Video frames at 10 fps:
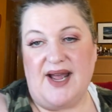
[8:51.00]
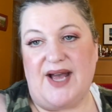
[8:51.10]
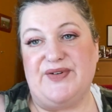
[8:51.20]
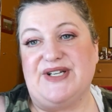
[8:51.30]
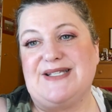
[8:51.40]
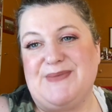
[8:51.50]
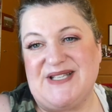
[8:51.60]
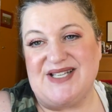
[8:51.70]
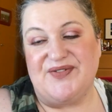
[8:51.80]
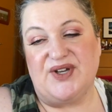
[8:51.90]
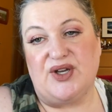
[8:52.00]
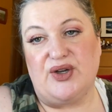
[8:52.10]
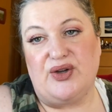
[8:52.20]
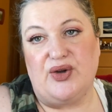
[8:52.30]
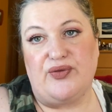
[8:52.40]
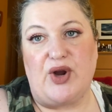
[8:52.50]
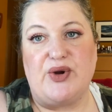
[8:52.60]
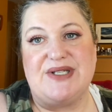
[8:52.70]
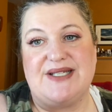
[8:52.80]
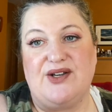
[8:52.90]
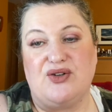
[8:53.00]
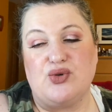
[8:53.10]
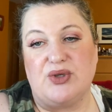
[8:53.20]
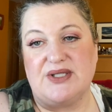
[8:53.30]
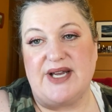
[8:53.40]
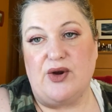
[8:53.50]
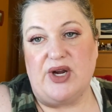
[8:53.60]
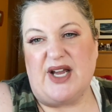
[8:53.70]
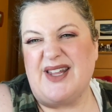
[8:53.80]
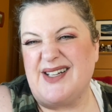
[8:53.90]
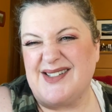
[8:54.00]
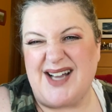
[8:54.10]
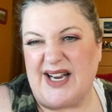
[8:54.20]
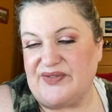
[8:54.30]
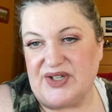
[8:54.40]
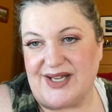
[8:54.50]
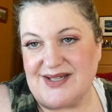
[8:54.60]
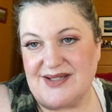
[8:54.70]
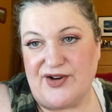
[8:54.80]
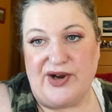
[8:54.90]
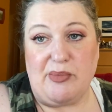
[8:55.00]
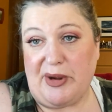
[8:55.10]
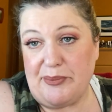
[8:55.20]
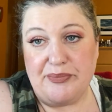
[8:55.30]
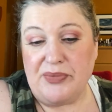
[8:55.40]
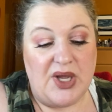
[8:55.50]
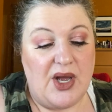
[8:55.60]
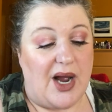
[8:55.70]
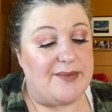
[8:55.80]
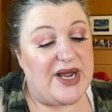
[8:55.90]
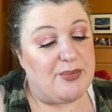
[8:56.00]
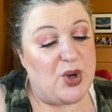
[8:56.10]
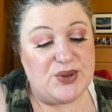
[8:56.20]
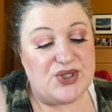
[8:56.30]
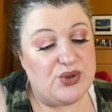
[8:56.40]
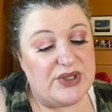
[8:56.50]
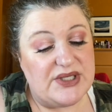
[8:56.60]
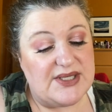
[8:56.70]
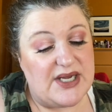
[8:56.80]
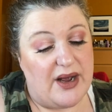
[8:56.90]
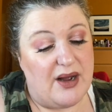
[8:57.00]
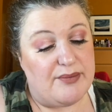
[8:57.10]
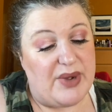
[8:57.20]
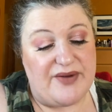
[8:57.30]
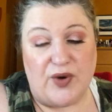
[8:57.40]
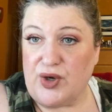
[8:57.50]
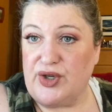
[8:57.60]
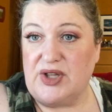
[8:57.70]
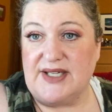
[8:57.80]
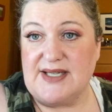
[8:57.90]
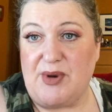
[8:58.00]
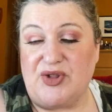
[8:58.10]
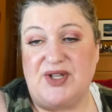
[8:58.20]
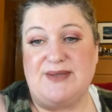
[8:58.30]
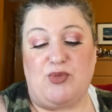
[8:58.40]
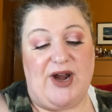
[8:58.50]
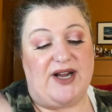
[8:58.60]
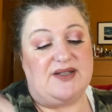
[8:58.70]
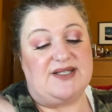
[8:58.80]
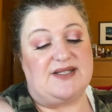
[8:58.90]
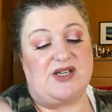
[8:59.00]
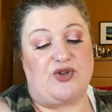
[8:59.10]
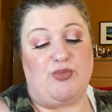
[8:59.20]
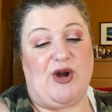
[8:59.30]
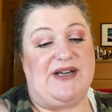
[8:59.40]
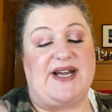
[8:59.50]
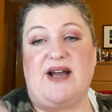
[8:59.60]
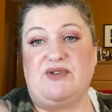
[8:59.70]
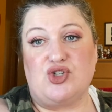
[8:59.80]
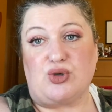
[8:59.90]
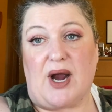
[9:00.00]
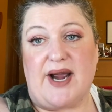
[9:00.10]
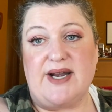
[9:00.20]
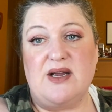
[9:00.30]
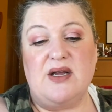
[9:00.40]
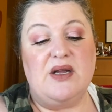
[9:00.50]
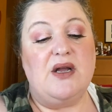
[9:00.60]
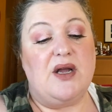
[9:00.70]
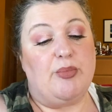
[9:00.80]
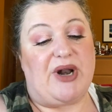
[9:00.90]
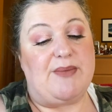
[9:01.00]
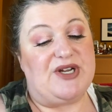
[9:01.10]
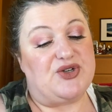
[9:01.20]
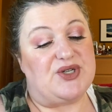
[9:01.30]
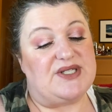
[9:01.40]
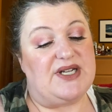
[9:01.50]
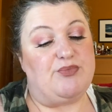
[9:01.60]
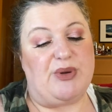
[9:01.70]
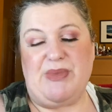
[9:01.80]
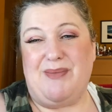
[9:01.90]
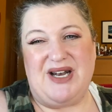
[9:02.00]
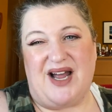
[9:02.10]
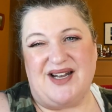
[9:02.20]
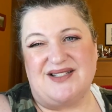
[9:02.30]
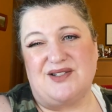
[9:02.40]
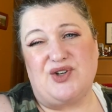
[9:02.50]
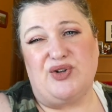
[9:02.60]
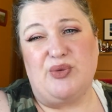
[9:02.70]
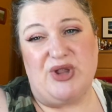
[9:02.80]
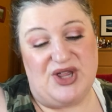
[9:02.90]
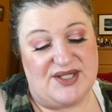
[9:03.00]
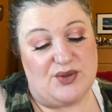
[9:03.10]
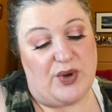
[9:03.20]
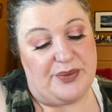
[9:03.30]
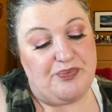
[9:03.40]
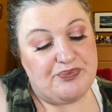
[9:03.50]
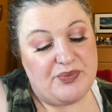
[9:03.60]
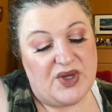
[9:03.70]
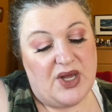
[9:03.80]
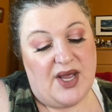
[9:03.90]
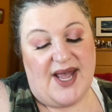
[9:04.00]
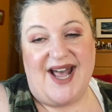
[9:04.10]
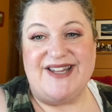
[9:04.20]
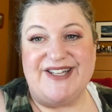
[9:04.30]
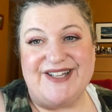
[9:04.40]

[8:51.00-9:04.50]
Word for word: having a specific fragrance geared towards layering. I think it's kind of unnecessary, but I'm not opposed to it. Um, I've heard good things about this brand. This is another brand I haven't tried, but I'm interested, but maybe not necessarily with this one. And then